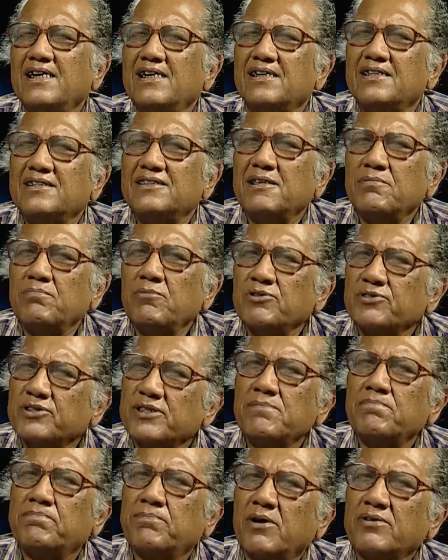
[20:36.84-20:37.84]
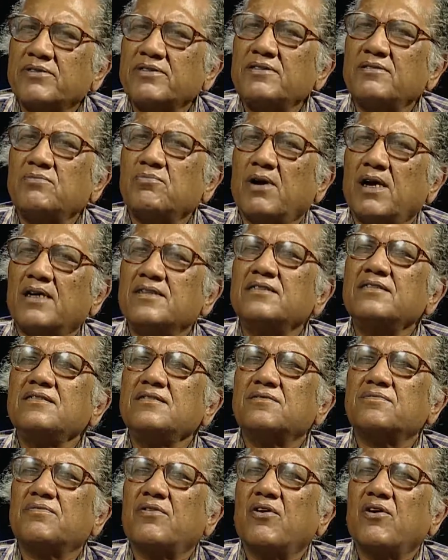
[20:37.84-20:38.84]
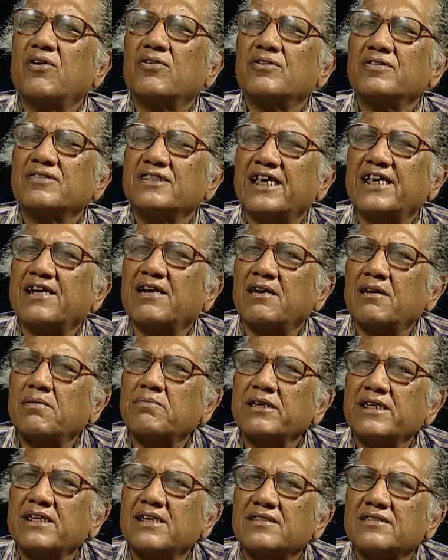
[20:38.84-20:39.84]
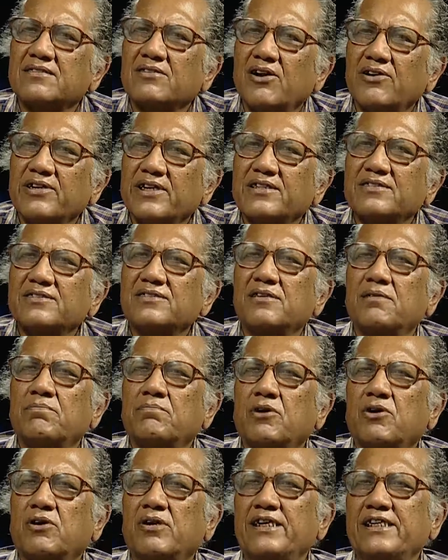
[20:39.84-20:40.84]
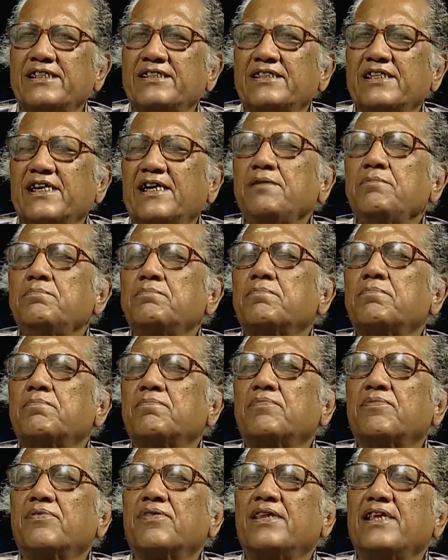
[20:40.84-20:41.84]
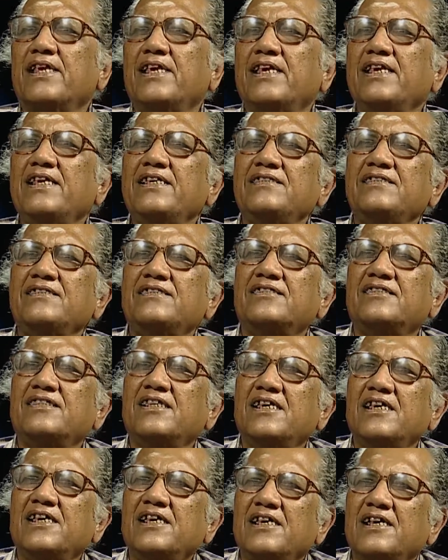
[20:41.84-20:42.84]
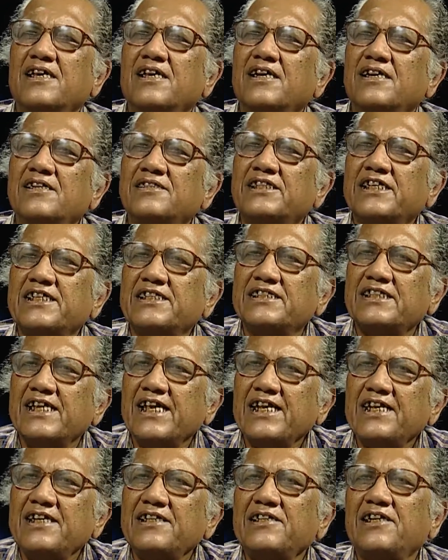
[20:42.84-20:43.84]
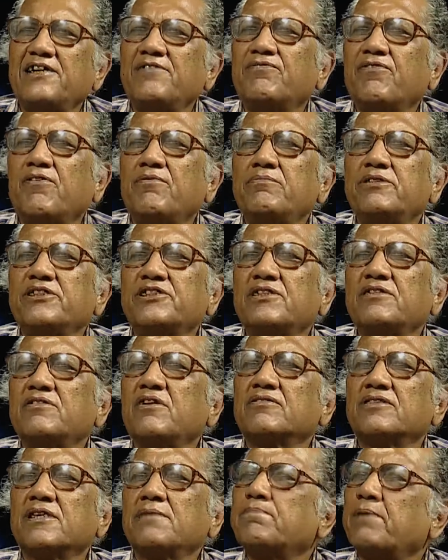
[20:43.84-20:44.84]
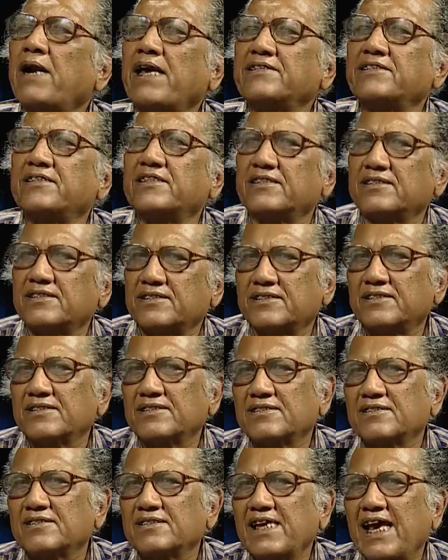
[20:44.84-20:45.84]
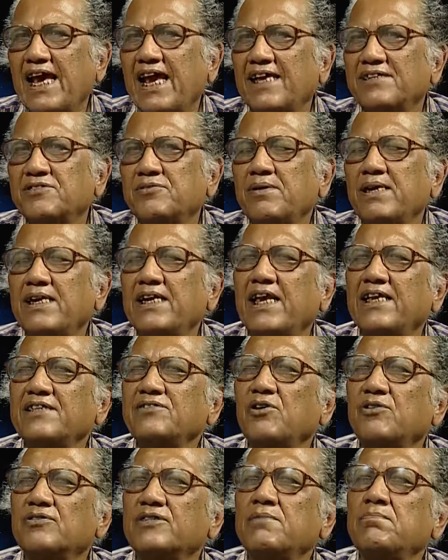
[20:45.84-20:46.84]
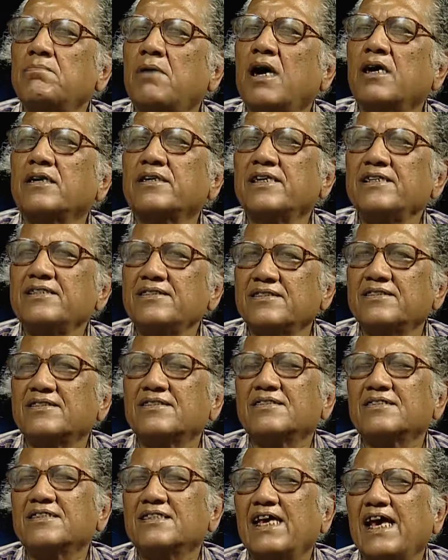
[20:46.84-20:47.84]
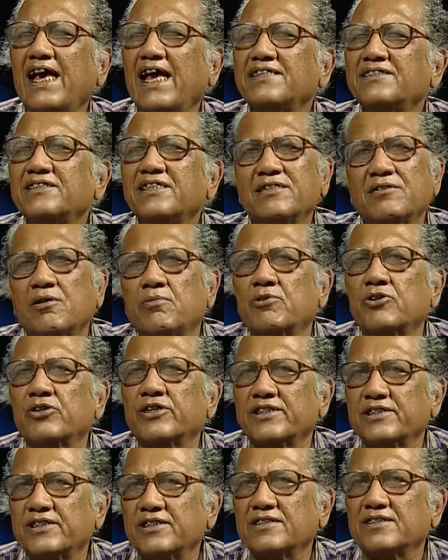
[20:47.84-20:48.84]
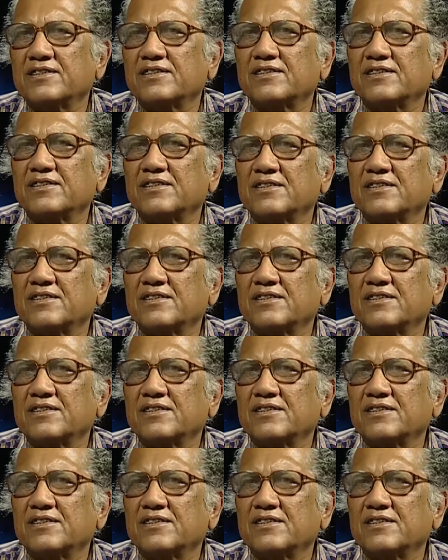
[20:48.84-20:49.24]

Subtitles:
The most important one for the economic historians of Mughal India is the detailed information on the prices as well as on the markets and the commodities.